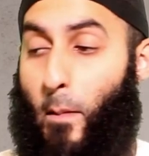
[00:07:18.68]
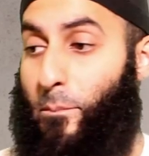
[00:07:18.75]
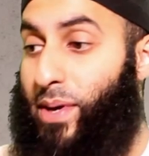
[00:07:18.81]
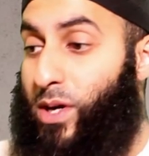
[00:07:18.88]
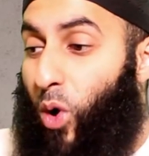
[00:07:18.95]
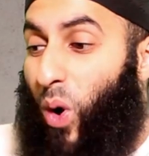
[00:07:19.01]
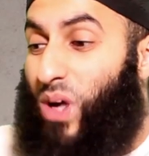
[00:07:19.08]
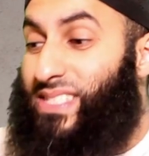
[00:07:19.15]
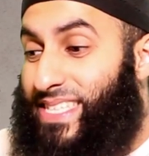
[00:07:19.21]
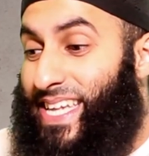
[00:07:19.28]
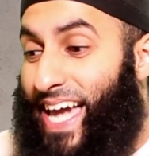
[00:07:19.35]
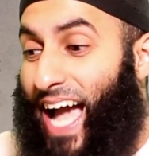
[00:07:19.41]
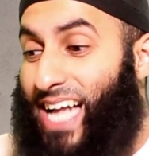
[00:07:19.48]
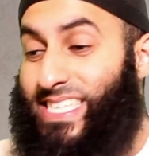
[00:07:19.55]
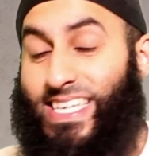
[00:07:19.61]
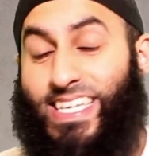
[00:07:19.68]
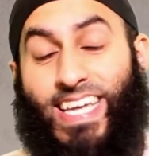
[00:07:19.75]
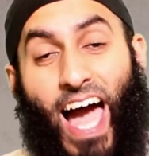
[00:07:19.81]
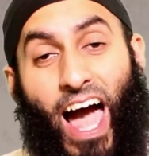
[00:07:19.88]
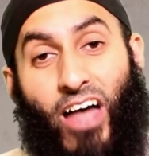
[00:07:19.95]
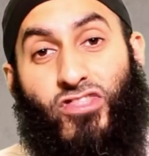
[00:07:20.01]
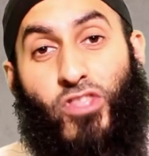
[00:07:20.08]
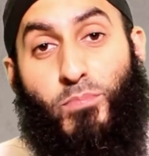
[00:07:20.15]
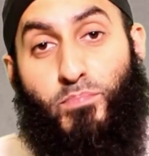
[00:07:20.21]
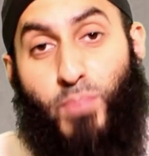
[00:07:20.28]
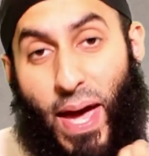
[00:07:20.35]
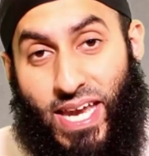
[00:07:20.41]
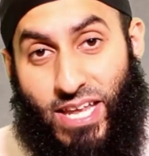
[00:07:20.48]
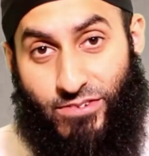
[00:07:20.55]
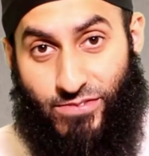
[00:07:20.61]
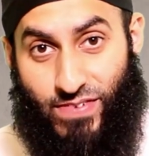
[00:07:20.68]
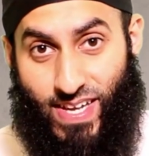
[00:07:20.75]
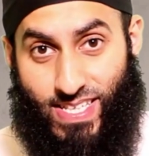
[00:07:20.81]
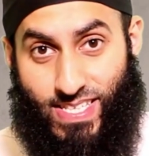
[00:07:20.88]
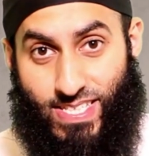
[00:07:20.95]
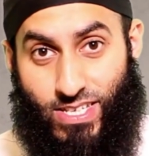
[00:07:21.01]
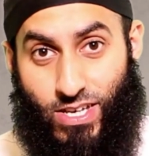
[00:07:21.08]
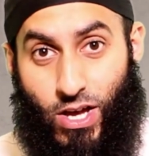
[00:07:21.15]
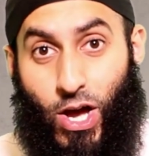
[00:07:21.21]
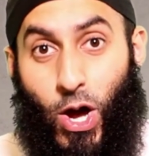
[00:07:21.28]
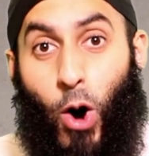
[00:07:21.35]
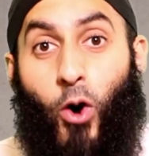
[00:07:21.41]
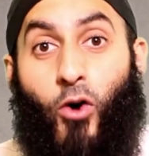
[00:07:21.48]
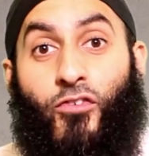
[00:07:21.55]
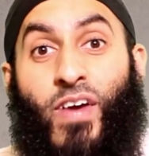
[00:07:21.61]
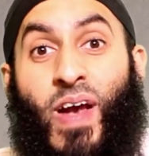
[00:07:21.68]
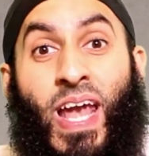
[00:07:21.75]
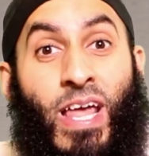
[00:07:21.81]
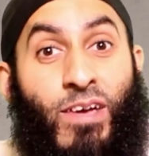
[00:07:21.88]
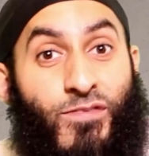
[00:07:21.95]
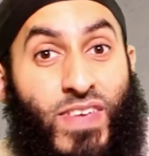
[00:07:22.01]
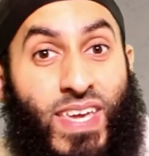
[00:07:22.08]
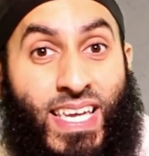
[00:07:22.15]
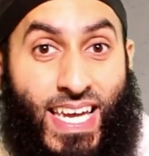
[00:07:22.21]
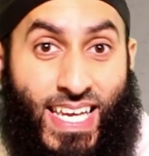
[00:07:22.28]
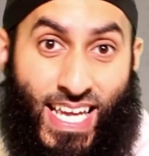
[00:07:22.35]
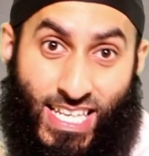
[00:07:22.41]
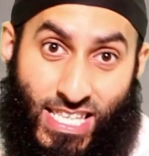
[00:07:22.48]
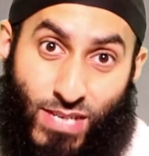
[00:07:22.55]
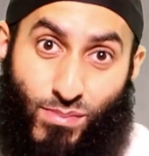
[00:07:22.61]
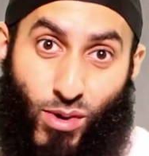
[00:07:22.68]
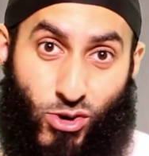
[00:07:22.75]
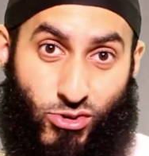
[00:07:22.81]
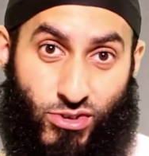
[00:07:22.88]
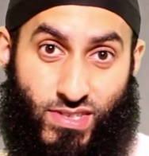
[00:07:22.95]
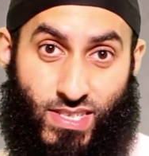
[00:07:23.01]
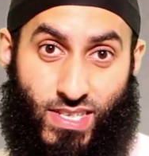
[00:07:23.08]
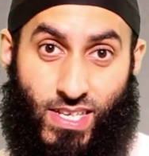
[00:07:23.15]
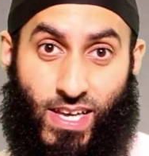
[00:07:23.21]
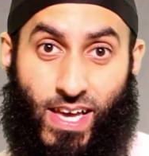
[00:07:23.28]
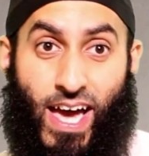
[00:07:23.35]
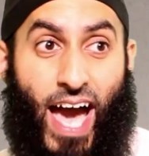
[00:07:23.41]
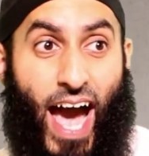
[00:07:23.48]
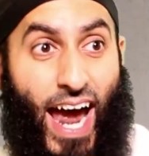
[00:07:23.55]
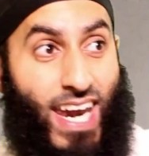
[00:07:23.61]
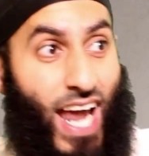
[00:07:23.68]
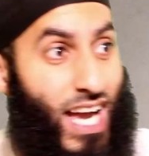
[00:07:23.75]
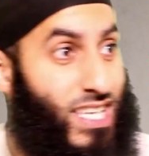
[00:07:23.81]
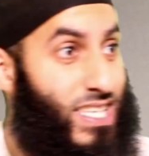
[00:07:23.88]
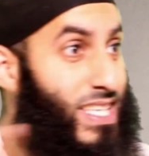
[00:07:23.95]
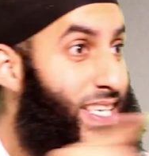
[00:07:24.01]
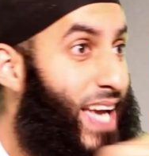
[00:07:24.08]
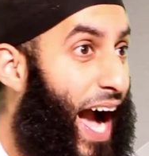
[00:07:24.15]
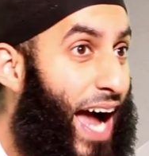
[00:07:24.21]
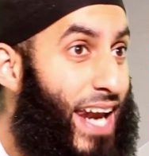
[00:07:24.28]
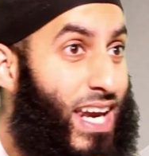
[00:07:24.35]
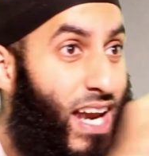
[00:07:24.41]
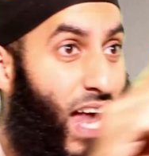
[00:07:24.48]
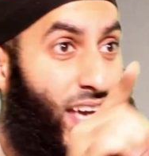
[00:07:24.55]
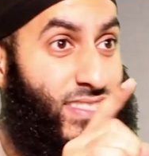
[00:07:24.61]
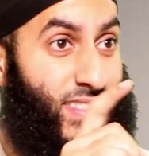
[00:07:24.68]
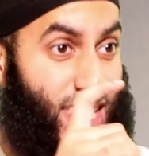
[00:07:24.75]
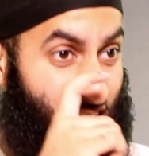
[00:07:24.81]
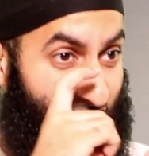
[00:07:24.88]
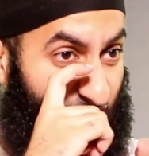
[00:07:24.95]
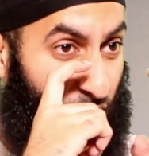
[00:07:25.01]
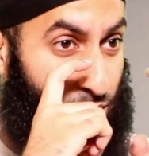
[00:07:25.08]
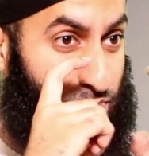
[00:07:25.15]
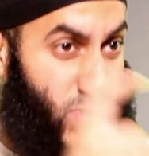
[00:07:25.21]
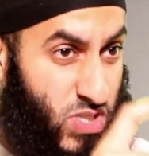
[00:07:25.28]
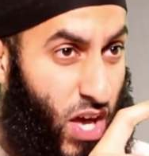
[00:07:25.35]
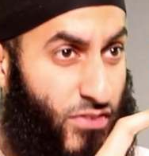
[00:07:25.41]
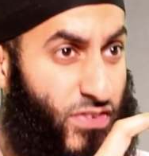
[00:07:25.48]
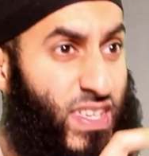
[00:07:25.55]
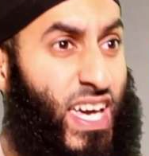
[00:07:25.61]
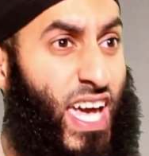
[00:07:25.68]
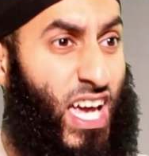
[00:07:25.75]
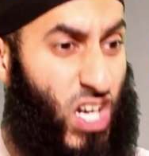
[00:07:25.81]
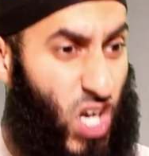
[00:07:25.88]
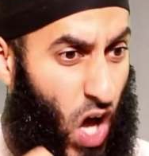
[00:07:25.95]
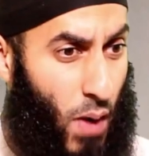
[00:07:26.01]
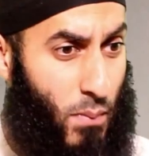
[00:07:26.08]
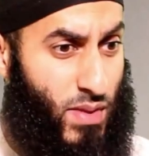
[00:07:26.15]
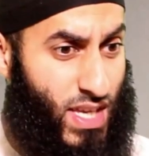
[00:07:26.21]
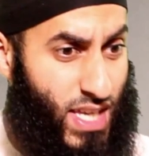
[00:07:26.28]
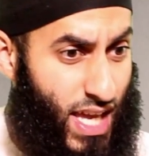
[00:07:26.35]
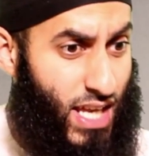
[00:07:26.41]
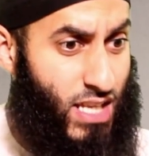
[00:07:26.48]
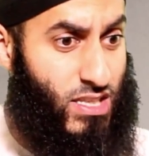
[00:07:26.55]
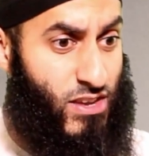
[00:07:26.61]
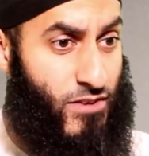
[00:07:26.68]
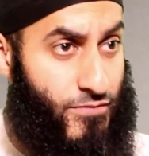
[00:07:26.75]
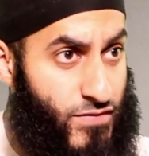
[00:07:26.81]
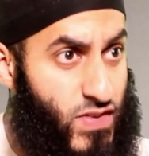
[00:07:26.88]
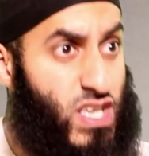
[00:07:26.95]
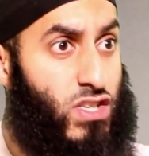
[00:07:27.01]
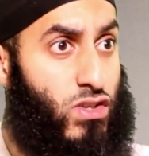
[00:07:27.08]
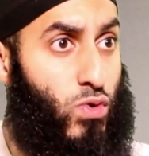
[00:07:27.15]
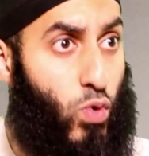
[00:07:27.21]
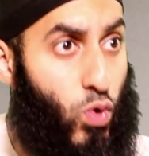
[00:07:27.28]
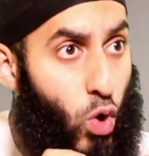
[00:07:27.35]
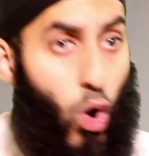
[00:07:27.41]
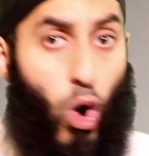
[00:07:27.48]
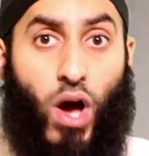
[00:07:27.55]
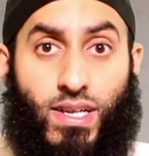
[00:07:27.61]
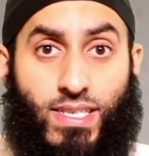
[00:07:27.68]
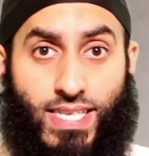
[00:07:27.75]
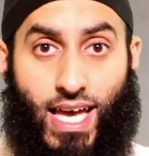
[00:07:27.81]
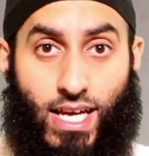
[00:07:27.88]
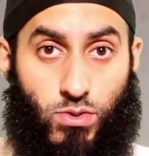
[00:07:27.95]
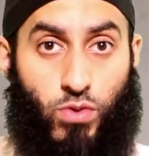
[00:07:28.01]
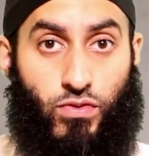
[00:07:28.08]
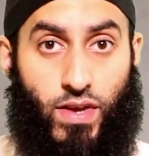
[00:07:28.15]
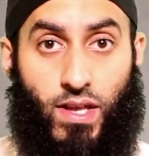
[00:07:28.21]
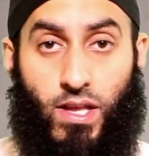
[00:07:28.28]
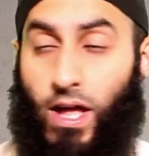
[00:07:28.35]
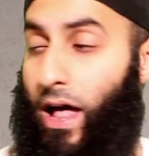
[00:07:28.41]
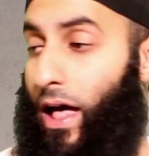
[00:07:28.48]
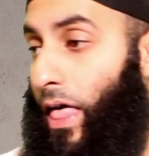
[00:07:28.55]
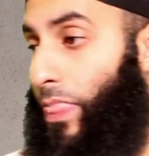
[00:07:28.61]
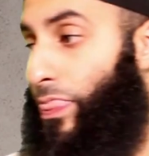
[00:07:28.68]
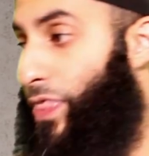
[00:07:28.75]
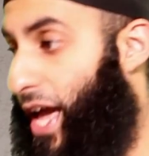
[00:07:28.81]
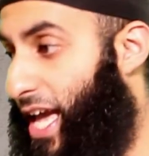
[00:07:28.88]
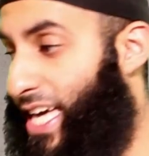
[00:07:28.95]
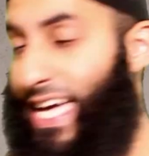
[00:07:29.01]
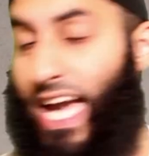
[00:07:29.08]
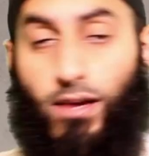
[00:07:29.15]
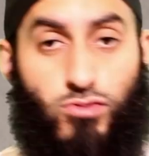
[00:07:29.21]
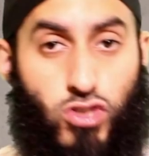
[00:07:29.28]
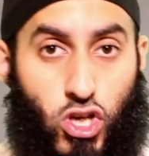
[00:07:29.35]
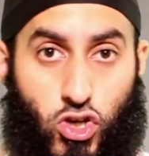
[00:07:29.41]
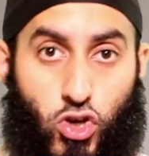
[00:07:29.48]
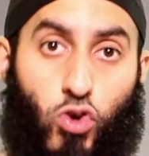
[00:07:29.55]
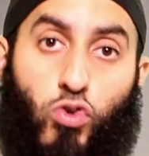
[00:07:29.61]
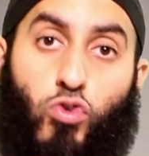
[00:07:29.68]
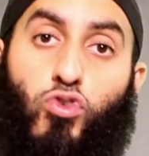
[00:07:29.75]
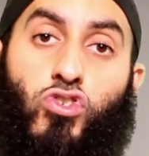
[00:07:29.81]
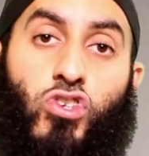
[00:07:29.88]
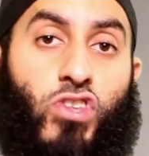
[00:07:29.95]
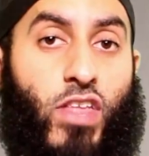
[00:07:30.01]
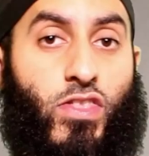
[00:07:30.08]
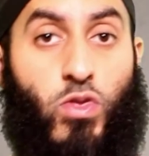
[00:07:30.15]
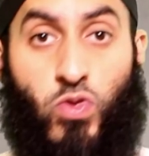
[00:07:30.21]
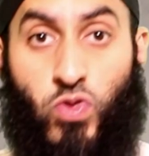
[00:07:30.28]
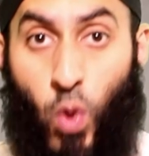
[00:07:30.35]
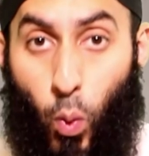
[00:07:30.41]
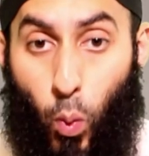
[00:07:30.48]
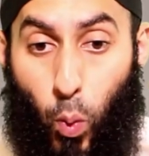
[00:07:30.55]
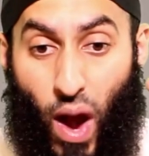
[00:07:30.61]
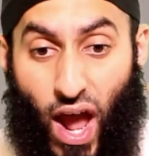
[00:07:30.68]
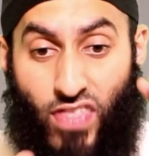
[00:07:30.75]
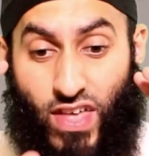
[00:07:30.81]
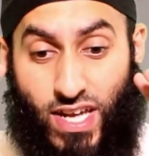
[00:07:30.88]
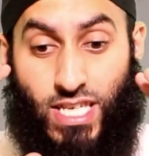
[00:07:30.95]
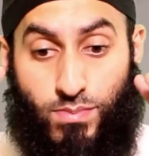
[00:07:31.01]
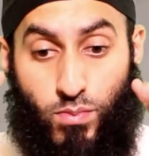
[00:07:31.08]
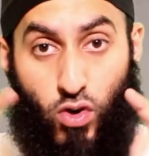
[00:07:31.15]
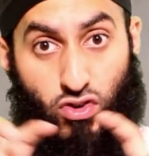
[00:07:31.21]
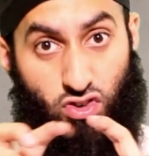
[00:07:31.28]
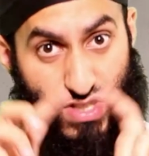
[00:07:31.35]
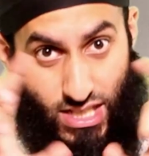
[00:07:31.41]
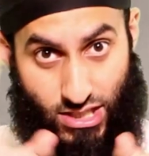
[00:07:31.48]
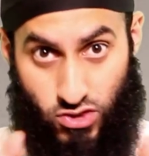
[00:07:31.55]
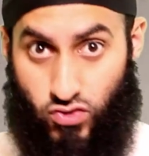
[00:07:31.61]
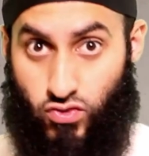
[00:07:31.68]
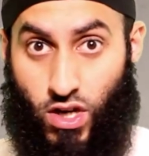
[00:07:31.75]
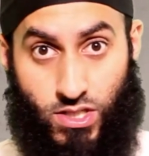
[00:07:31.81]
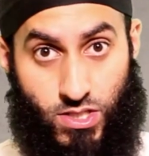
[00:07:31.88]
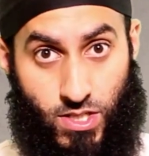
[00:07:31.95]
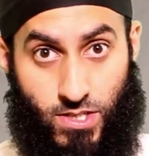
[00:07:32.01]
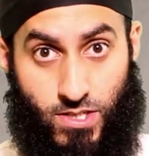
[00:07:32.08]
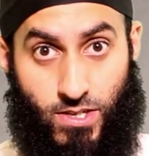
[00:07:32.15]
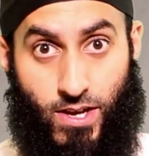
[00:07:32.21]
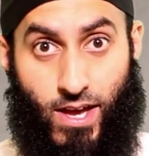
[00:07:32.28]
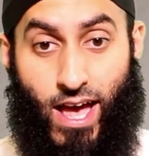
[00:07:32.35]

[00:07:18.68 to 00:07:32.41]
because they actually had the benefit of living in a democracy and actually analyzing it, observing it, and coming into physical contact with it, they came to the conclusion that the way that democracy is structured